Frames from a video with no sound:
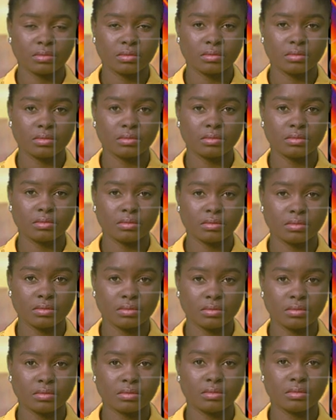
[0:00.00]

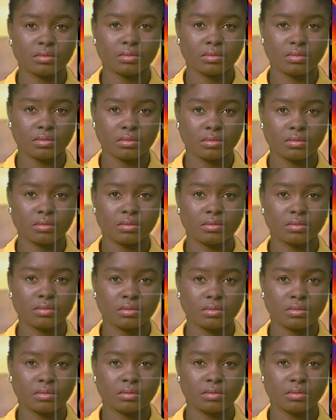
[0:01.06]

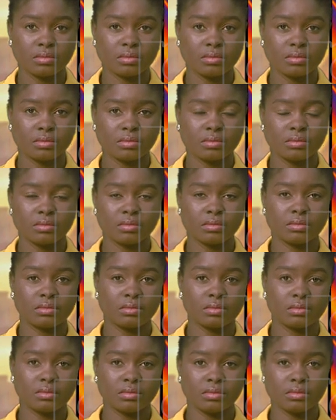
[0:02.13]

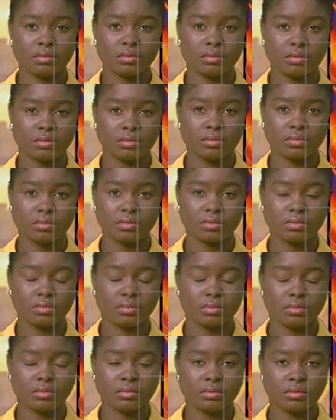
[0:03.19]

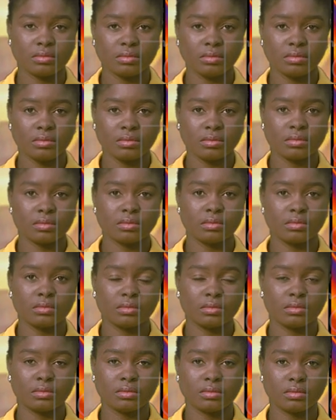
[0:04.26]

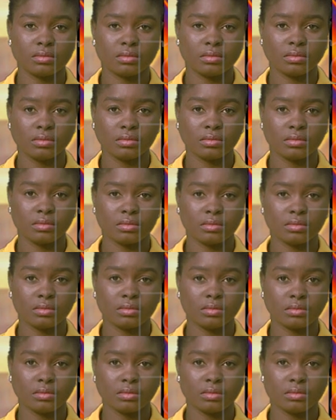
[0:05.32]

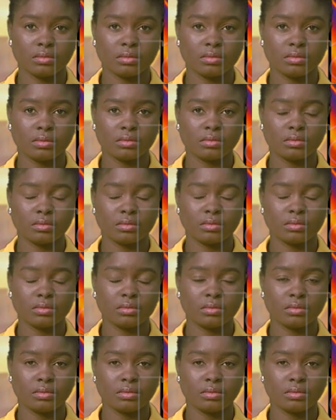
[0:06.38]
The person shown says nothing.